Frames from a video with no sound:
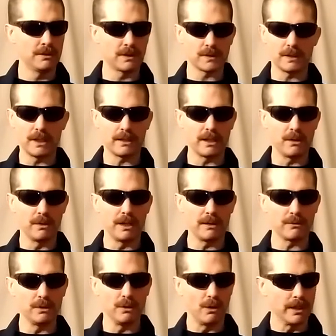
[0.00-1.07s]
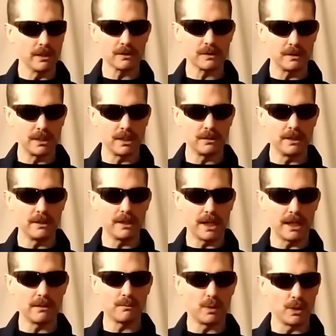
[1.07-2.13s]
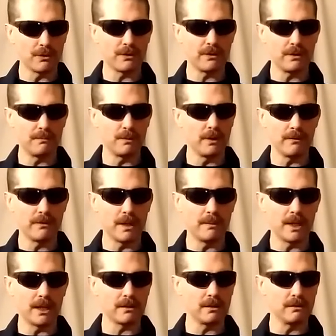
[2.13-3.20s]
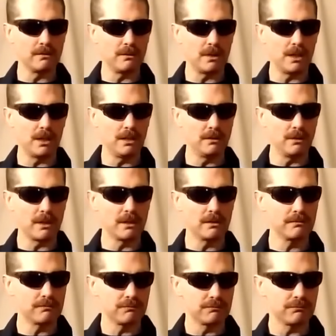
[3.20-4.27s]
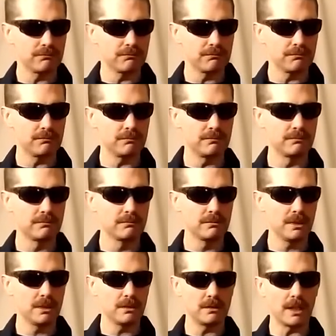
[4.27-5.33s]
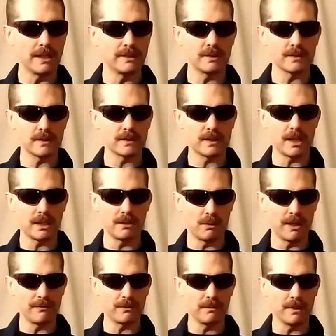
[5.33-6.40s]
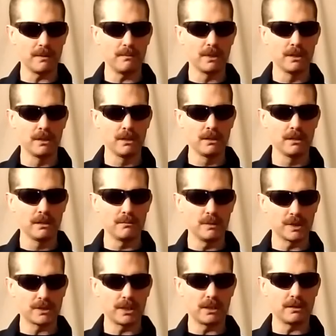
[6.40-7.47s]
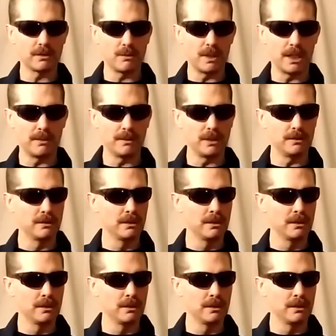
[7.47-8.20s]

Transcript: just like they were never lawyers legally. They had both of them had their uh, lawyer you know, licenses taken away from them. Michelle and Obama.